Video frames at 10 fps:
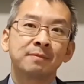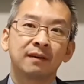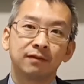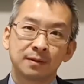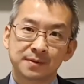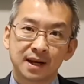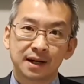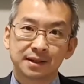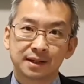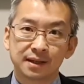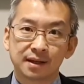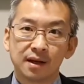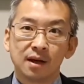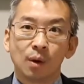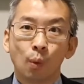The flip side is this:
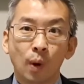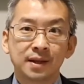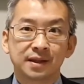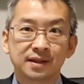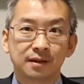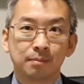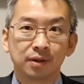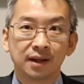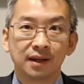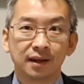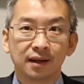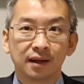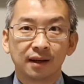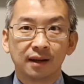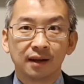once it's
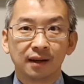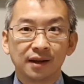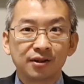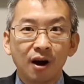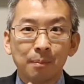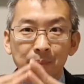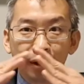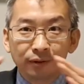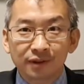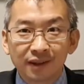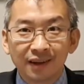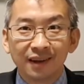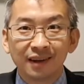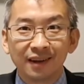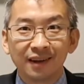completed, it's all built,
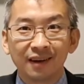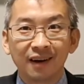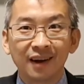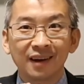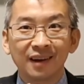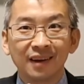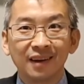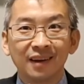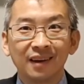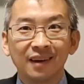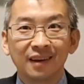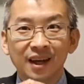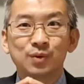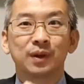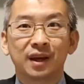all right?
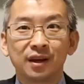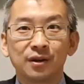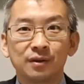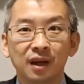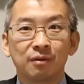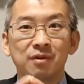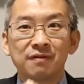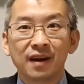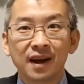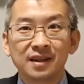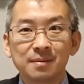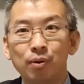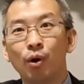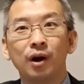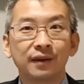Guess what they can do? They can refinance
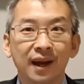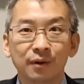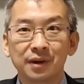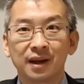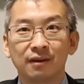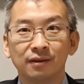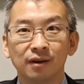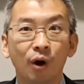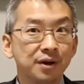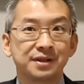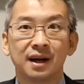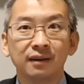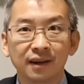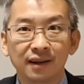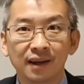and pull all the equity out or
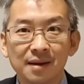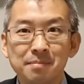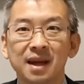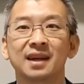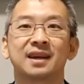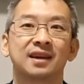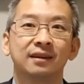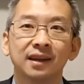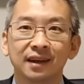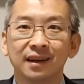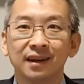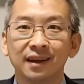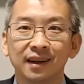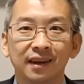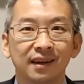sell it and make a killing.
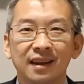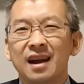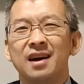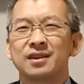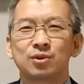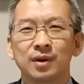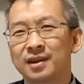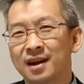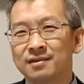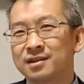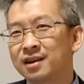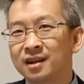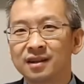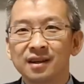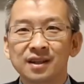That
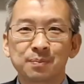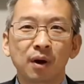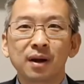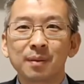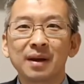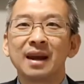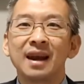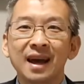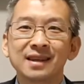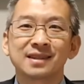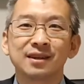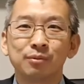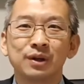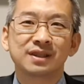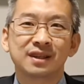$120,000 is probably going to be less than the
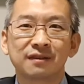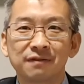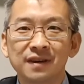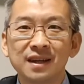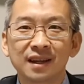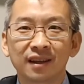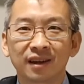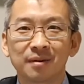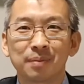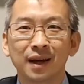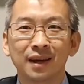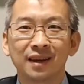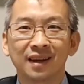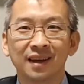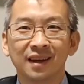estate fee that they're going to
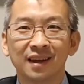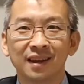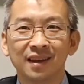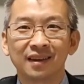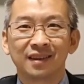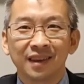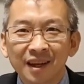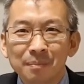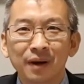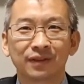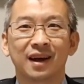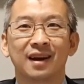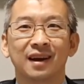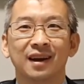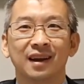pay. Think about
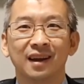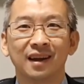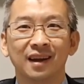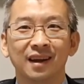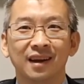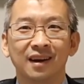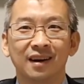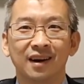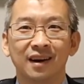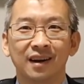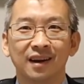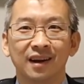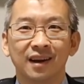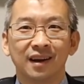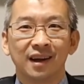that, right?
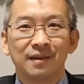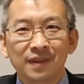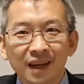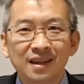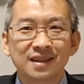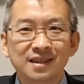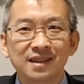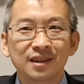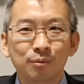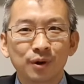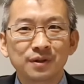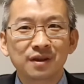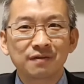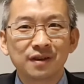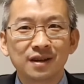If they can consider the real
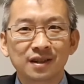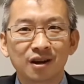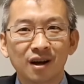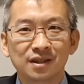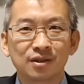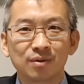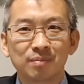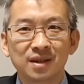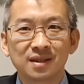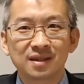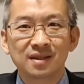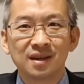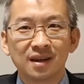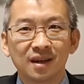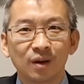estate fee as a cost of doing business,
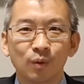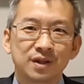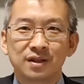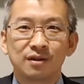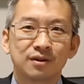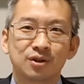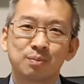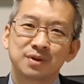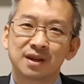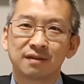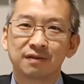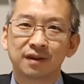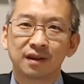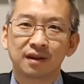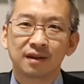what's your 2%
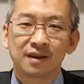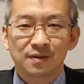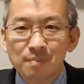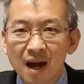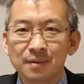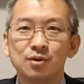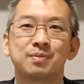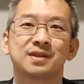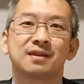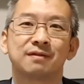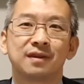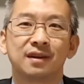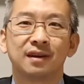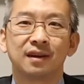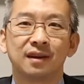fee? That's my 2%
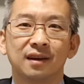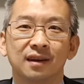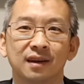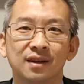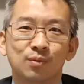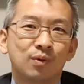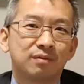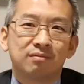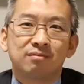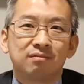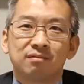fee. It's worth